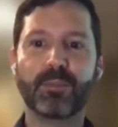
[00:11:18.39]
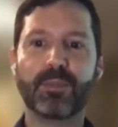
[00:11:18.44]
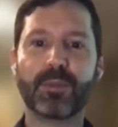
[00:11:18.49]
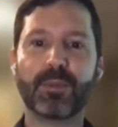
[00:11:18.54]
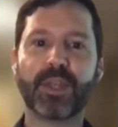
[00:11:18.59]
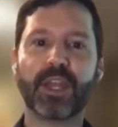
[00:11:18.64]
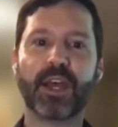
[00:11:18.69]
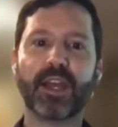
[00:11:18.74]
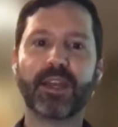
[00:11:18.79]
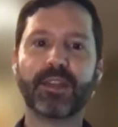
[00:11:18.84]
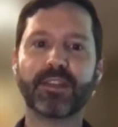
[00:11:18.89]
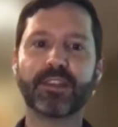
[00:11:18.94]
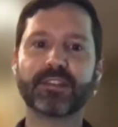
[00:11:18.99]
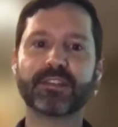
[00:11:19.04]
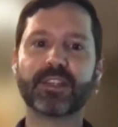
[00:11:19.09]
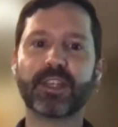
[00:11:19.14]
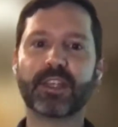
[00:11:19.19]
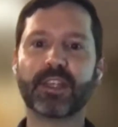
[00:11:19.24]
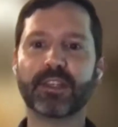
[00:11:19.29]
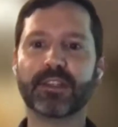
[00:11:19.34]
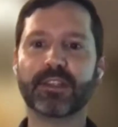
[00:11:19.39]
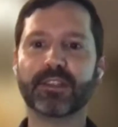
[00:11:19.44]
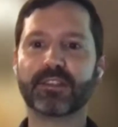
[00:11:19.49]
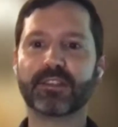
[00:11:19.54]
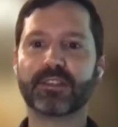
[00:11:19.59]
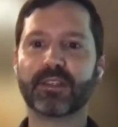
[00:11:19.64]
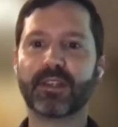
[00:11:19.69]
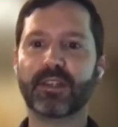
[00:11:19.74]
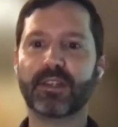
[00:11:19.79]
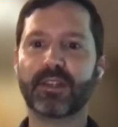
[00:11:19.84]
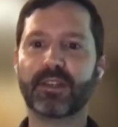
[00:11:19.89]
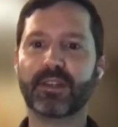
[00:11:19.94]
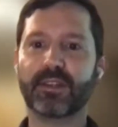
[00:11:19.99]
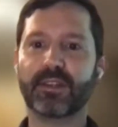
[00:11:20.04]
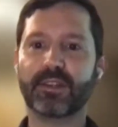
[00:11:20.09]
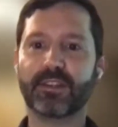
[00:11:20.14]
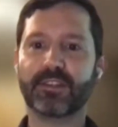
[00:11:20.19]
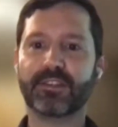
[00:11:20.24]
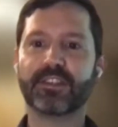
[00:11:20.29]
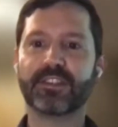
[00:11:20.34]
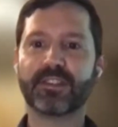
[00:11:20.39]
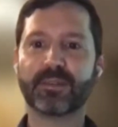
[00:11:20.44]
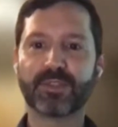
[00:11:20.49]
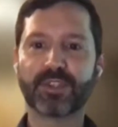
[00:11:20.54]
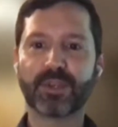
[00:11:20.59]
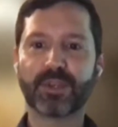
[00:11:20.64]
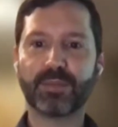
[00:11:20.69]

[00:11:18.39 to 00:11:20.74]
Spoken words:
But behind the scenes, the system's